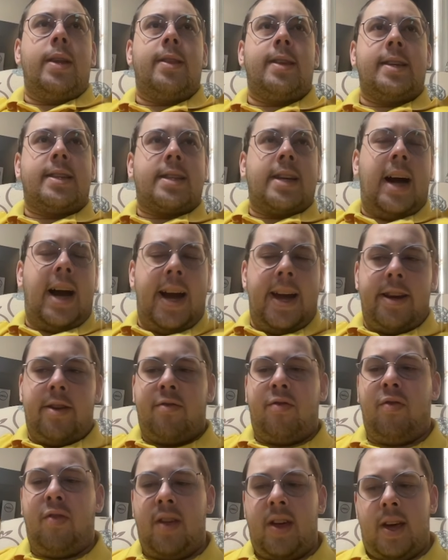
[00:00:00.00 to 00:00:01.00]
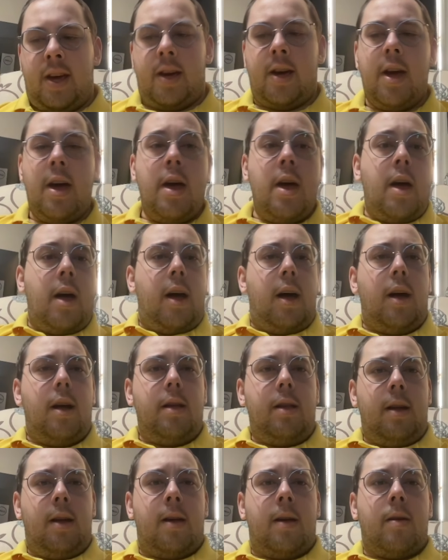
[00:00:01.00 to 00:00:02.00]
this kind of thing
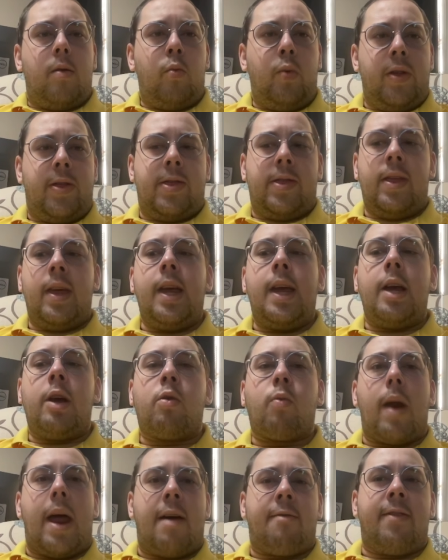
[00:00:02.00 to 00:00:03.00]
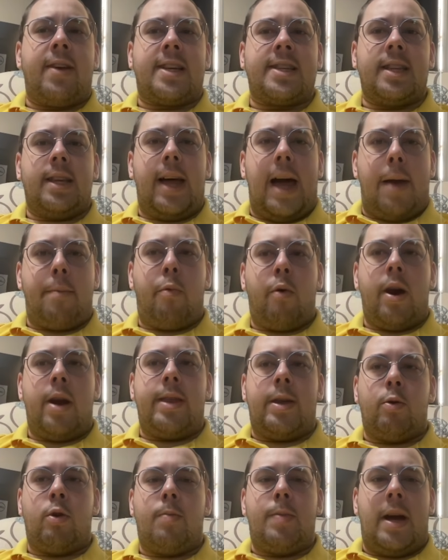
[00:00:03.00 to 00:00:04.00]
with the graphics library
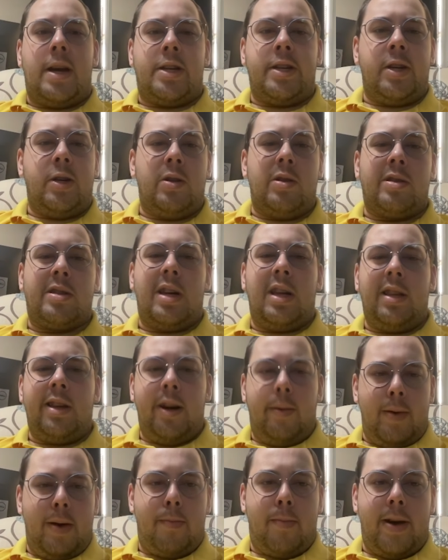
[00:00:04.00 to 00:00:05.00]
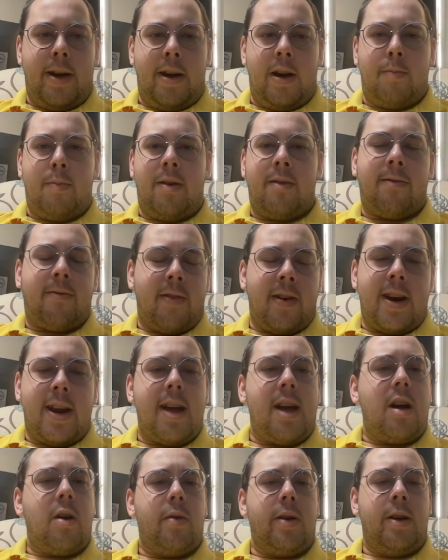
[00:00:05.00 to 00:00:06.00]
that we're about to use a little bit better, but for
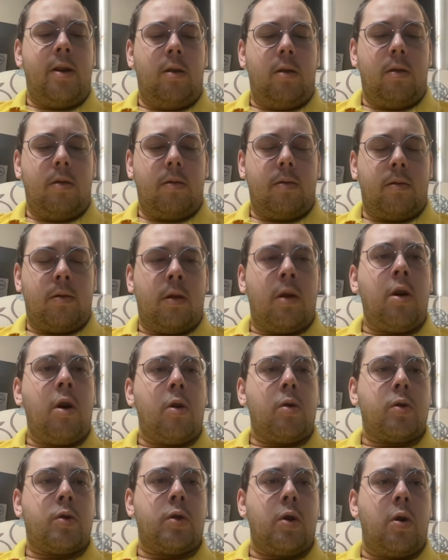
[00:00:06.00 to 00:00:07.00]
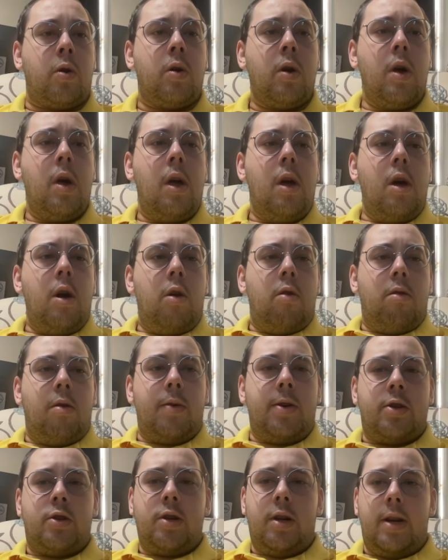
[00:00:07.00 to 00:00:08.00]
now it'll go. So what we should